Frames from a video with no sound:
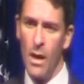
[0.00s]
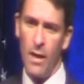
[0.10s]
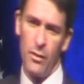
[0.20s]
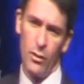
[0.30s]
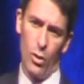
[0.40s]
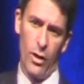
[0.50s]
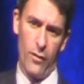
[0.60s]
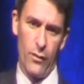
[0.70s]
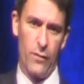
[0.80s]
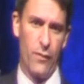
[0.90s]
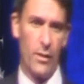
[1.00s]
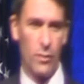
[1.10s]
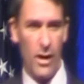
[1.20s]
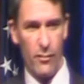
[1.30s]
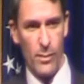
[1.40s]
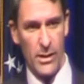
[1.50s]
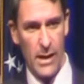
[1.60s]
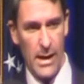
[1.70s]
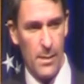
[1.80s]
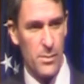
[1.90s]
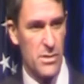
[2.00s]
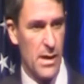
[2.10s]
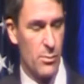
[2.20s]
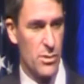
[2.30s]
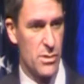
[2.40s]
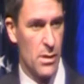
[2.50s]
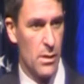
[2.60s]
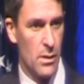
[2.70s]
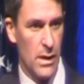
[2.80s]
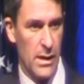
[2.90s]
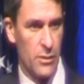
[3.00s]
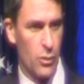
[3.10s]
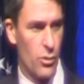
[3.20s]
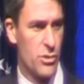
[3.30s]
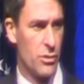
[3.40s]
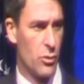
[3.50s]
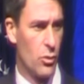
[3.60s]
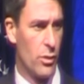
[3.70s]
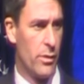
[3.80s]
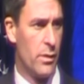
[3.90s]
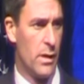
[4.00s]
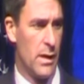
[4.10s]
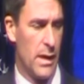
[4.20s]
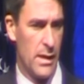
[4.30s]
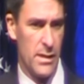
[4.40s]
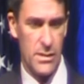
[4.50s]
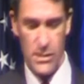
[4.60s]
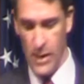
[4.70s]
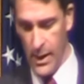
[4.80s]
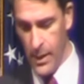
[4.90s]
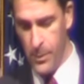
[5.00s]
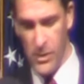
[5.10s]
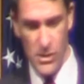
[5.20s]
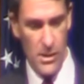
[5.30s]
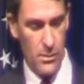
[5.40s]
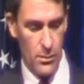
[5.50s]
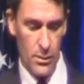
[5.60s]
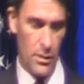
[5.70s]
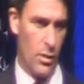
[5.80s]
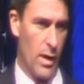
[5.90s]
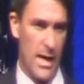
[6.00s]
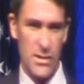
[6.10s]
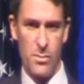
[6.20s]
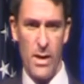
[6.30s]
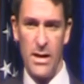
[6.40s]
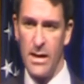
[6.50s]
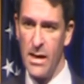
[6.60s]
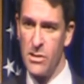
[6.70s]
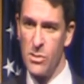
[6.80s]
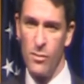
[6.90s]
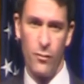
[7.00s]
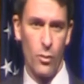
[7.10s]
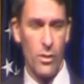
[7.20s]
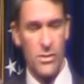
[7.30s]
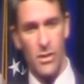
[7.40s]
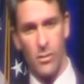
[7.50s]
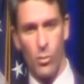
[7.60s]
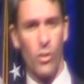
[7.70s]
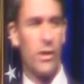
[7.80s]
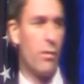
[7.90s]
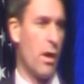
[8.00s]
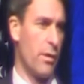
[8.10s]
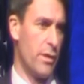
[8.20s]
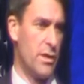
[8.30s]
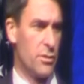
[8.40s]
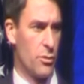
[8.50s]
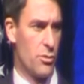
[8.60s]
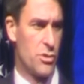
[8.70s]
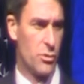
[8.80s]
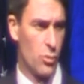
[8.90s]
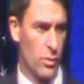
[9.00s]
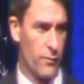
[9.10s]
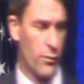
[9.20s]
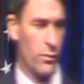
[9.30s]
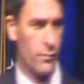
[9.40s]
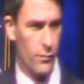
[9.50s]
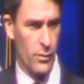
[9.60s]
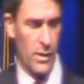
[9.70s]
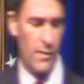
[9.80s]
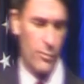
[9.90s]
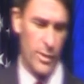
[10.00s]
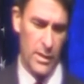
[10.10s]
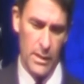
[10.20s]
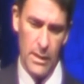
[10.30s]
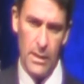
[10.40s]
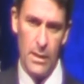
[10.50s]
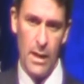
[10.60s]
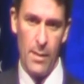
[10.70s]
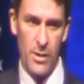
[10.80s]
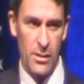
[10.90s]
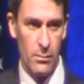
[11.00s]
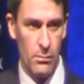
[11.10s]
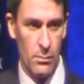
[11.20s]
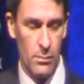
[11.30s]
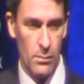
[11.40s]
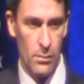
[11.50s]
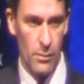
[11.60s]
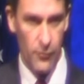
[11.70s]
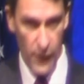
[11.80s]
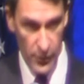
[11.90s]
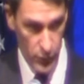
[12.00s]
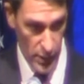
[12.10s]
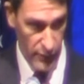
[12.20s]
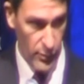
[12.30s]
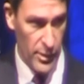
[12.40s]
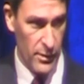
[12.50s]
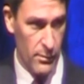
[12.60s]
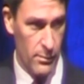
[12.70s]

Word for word: uh, the lawyer for the federal government got up. His name was Ian Gershengorn, and he got up as he, you know, has many cases before and said, good morning, Your Honor, Ian Gershengorn for the, for the government. I mean, the federal government